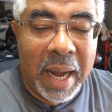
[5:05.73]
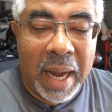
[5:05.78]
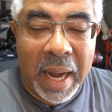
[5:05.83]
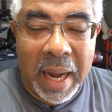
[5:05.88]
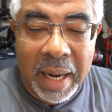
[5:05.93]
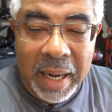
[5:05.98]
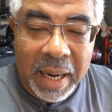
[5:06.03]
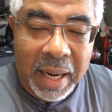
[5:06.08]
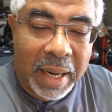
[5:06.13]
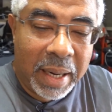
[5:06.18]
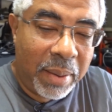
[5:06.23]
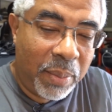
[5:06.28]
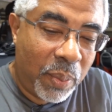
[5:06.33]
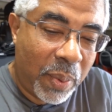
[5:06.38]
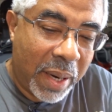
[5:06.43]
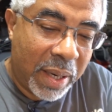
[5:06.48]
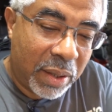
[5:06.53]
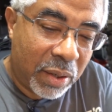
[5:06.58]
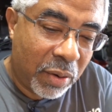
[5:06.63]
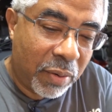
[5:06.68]
And I
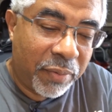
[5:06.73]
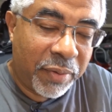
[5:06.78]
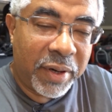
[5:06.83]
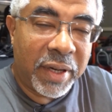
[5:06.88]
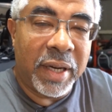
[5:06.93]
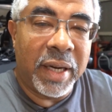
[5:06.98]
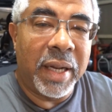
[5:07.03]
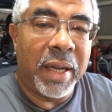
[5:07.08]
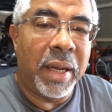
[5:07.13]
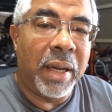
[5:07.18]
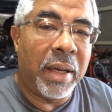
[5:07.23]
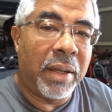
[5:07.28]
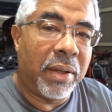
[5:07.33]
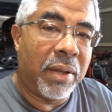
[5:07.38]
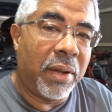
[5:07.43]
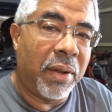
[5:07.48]
went over to the